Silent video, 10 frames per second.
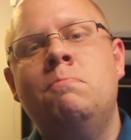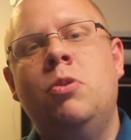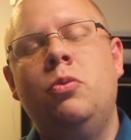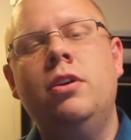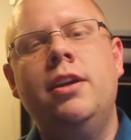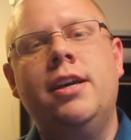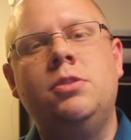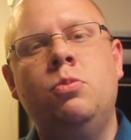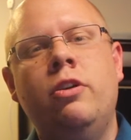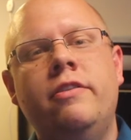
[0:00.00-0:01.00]
But really,
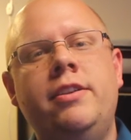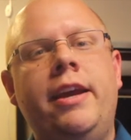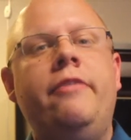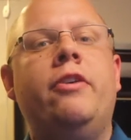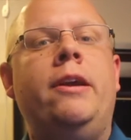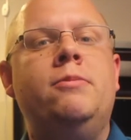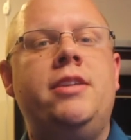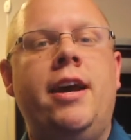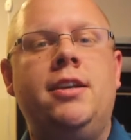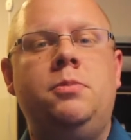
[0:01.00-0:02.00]
that's more of a Dave
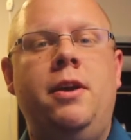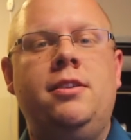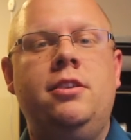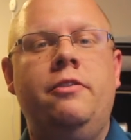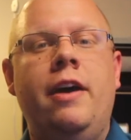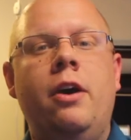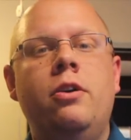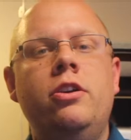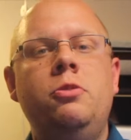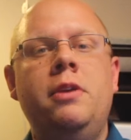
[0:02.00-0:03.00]
Ramsey aspect of how
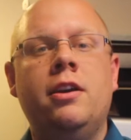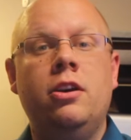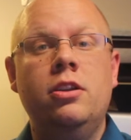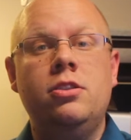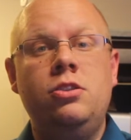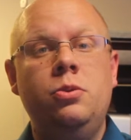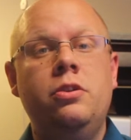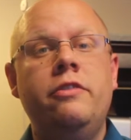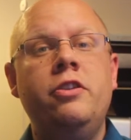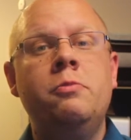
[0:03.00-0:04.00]
are you being a good
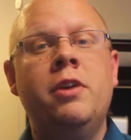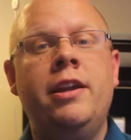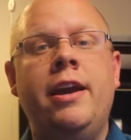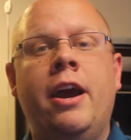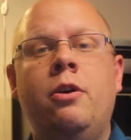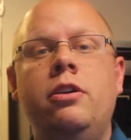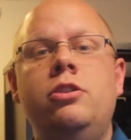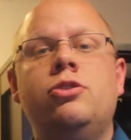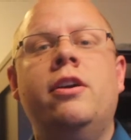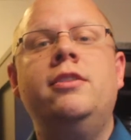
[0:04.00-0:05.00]
steward of your money? How are
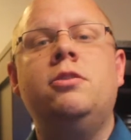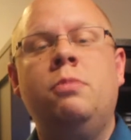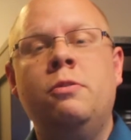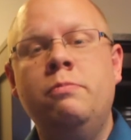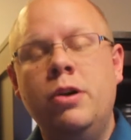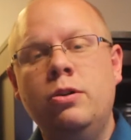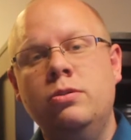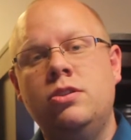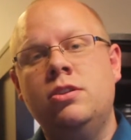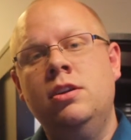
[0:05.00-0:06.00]
you trying to
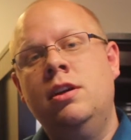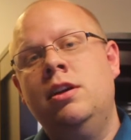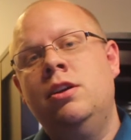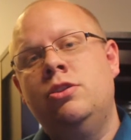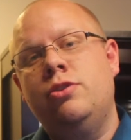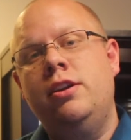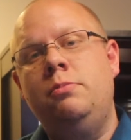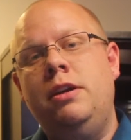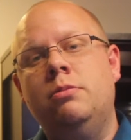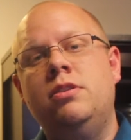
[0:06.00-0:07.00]
promote, trying
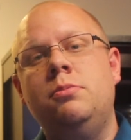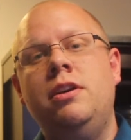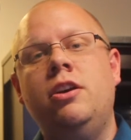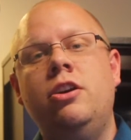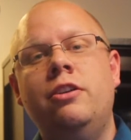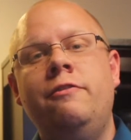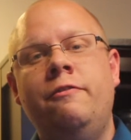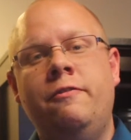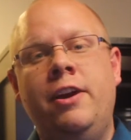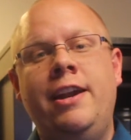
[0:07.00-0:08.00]
to be able to be a good
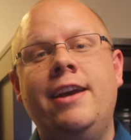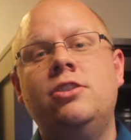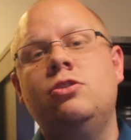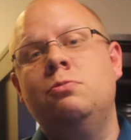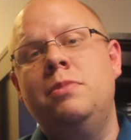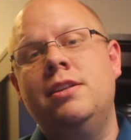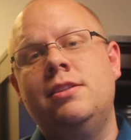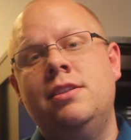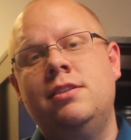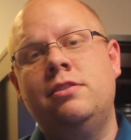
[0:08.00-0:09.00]
financial
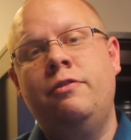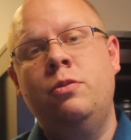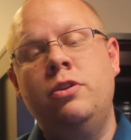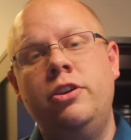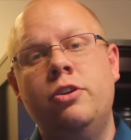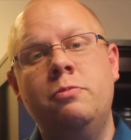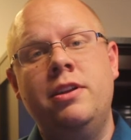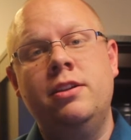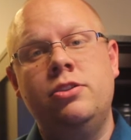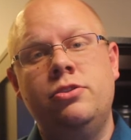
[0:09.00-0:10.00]
business for your
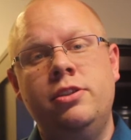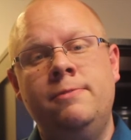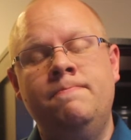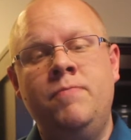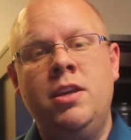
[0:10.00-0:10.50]
ministry?